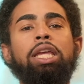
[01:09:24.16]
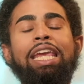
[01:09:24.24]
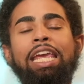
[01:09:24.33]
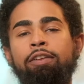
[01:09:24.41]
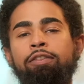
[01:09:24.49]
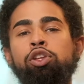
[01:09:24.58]

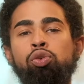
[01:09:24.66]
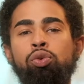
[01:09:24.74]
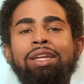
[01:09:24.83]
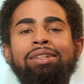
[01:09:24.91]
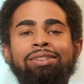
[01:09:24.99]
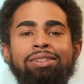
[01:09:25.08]
if you
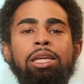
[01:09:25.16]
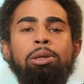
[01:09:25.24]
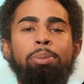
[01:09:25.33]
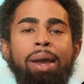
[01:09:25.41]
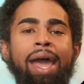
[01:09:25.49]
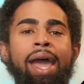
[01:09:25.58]
can see
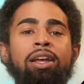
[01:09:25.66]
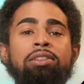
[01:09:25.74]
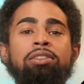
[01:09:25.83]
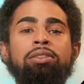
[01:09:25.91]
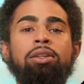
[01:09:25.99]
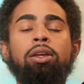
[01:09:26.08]

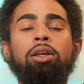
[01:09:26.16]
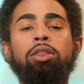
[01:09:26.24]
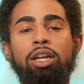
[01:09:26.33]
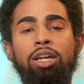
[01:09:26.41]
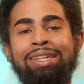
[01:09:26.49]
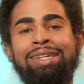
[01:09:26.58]
past
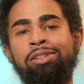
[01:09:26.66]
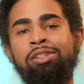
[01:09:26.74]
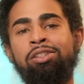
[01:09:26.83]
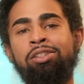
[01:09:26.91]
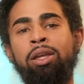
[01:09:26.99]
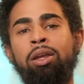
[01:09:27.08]
the
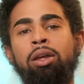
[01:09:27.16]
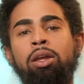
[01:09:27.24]
conditioning,